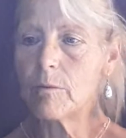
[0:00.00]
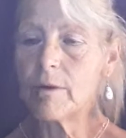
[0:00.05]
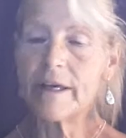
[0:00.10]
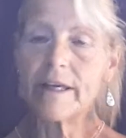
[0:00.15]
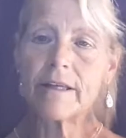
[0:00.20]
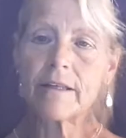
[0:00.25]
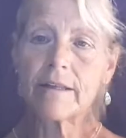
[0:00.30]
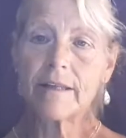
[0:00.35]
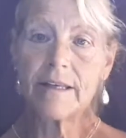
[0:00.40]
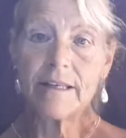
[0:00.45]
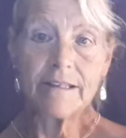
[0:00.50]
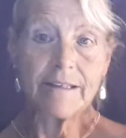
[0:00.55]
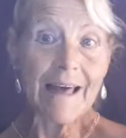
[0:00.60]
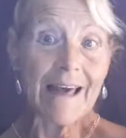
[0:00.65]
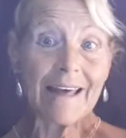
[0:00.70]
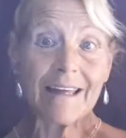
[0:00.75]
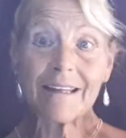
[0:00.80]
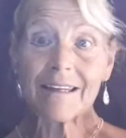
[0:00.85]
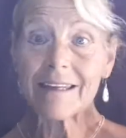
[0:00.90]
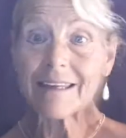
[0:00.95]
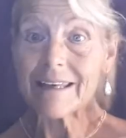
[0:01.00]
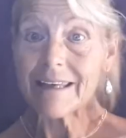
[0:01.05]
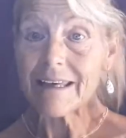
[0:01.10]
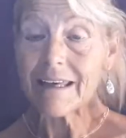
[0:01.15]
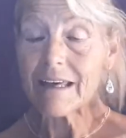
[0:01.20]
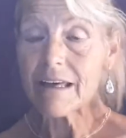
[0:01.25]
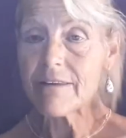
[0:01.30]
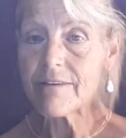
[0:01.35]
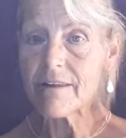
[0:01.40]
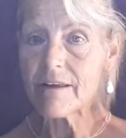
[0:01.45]
weekly,
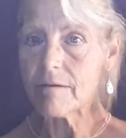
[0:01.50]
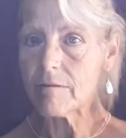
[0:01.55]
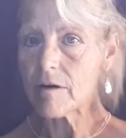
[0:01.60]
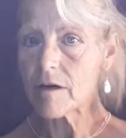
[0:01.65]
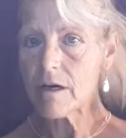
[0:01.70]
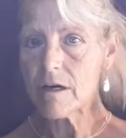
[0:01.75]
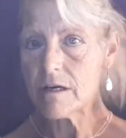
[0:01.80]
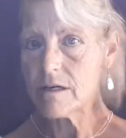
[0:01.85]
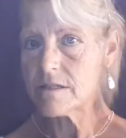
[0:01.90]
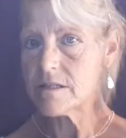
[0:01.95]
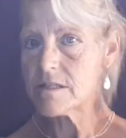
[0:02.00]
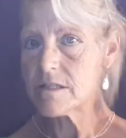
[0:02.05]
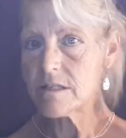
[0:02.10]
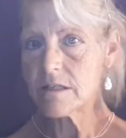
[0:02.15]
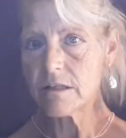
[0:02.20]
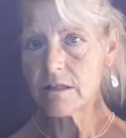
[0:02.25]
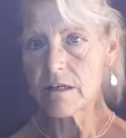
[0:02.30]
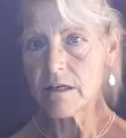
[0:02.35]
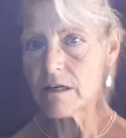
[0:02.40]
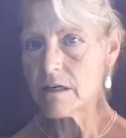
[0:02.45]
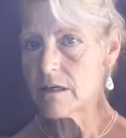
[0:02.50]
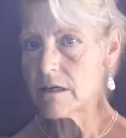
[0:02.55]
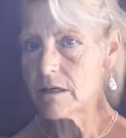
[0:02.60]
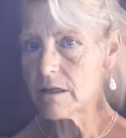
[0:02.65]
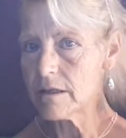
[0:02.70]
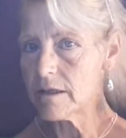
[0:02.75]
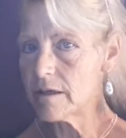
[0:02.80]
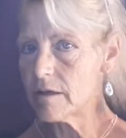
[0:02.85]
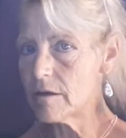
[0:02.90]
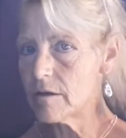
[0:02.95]
daily. They were constantly
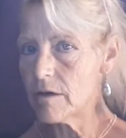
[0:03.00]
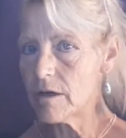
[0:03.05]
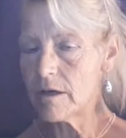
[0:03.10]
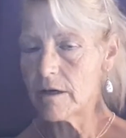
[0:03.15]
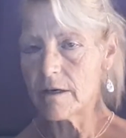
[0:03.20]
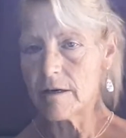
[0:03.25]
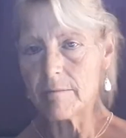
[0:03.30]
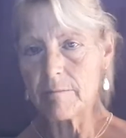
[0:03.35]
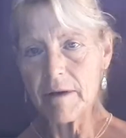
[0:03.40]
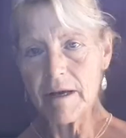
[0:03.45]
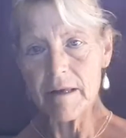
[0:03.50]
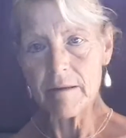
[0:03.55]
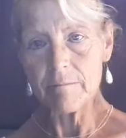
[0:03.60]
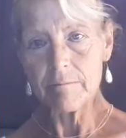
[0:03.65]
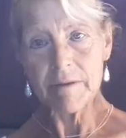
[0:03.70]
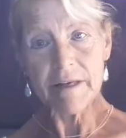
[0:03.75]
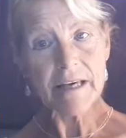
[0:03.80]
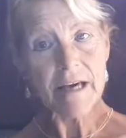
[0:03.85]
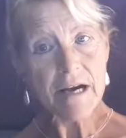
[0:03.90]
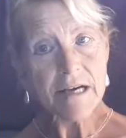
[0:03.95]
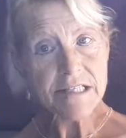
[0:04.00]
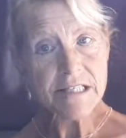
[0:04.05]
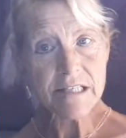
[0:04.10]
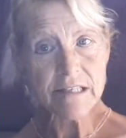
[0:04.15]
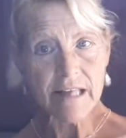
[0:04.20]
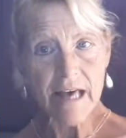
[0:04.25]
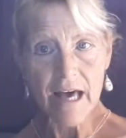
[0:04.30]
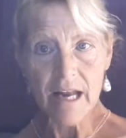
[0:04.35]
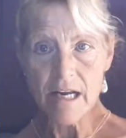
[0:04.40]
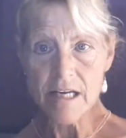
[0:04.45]
calling, and because
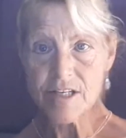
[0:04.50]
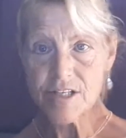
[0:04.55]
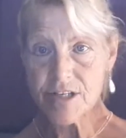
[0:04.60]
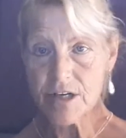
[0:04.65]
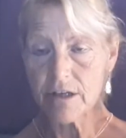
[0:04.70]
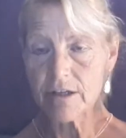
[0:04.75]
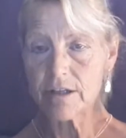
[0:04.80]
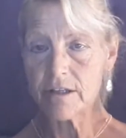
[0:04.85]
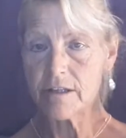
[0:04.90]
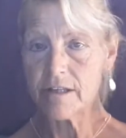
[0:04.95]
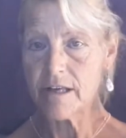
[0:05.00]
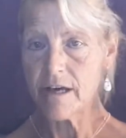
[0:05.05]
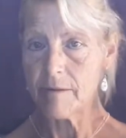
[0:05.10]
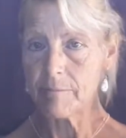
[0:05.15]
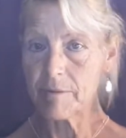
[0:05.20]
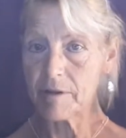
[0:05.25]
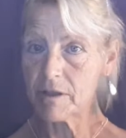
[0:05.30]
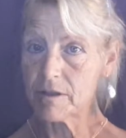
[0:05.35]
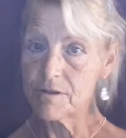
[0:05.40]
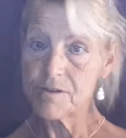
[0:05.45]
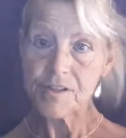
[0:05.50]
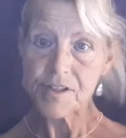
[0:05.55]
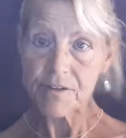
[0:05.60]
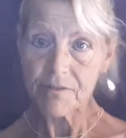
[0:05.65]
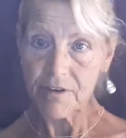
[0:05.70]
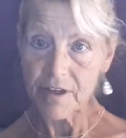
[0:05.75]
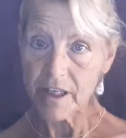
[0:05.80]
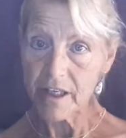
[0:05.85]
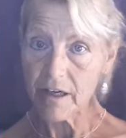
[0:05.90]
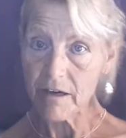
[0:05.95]
of that, I started the Epclusa
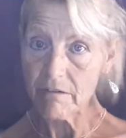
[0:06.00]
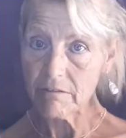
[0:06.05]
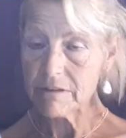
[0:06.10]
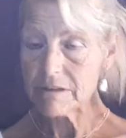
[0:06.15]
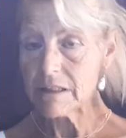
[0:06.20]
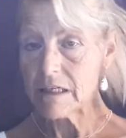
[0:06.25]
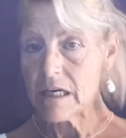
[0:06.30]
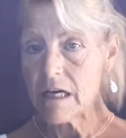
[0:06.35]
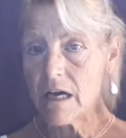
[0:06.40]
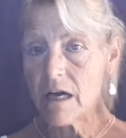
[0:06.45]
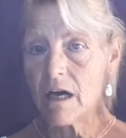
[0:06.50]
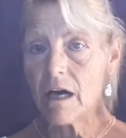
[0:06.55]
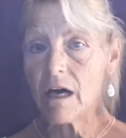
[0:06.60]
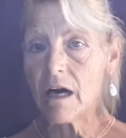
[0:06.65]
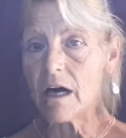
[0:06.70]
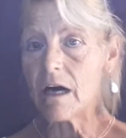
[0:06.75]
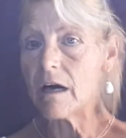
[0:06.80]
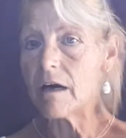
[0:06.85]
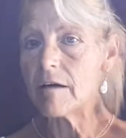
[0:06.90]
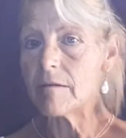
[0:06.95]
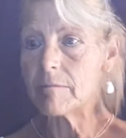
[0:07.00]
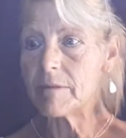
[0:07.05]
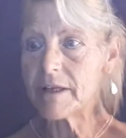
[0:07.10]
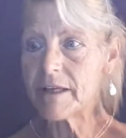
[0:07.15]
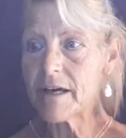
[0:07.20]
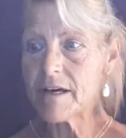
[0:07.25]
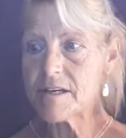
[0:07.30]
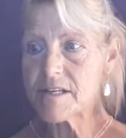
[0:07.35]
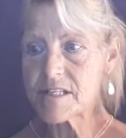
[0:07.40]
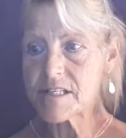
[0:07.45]
video
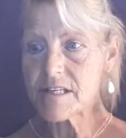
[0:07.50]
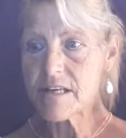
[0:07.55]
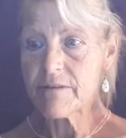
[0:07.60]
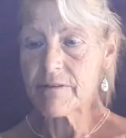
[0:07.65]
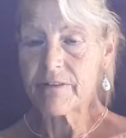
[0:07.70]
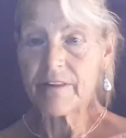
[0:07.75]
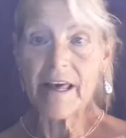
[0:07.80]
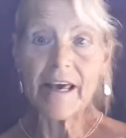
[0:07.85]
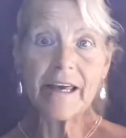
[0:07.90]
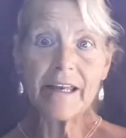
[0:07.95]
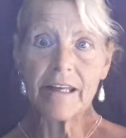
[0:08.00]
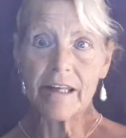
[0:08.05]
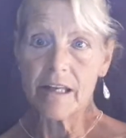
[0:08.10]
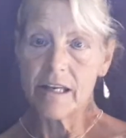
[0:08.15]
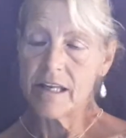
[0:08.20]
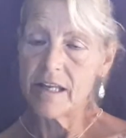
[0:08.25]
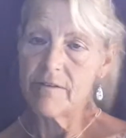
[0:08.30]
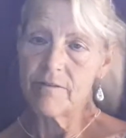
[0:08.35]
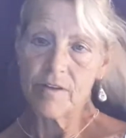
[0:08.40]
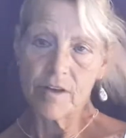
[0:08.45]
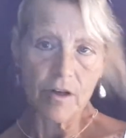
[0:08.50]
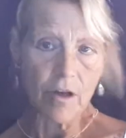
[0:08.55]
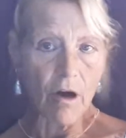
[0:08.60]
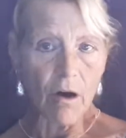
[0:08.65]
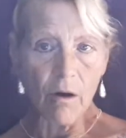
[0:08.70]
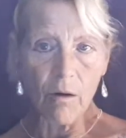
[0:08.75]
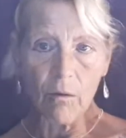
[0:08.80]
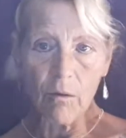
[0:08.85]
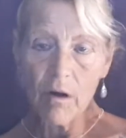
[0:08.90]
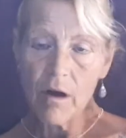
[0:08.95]
because they didn't even
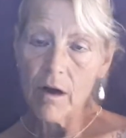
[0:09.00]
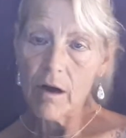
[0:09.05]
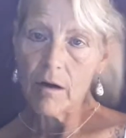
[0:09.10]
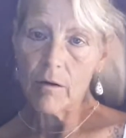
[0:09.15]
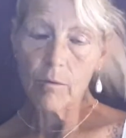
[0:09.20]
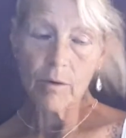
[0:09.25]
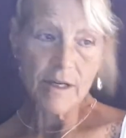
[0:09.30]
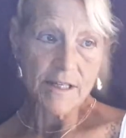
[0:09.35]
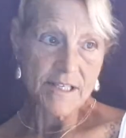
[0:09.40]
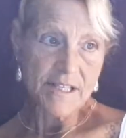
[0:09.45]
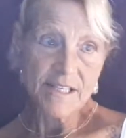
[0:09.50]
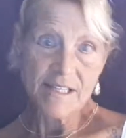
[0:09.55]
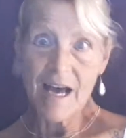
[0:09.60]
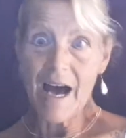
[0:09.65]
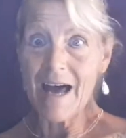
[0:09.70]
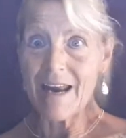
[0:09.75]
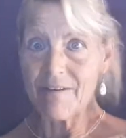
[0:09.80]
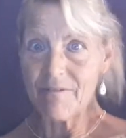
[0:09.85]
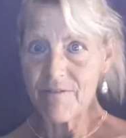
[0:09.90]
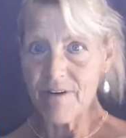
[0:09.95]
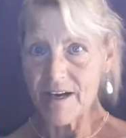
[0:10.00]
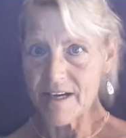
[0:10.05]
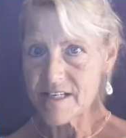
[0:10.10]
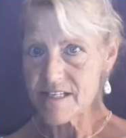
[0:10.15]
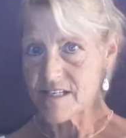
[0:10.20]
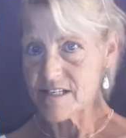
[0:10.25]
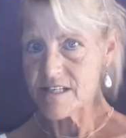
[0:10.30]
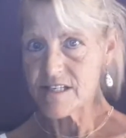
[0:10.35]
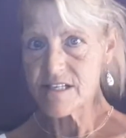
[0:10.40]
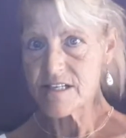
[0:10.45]
know what side
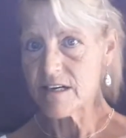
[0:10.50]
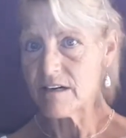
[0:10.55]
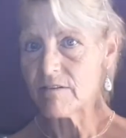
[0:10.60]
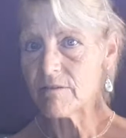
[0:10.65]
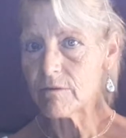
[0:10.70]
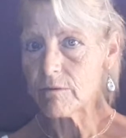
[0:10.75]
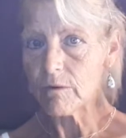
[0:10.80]
effects and stuff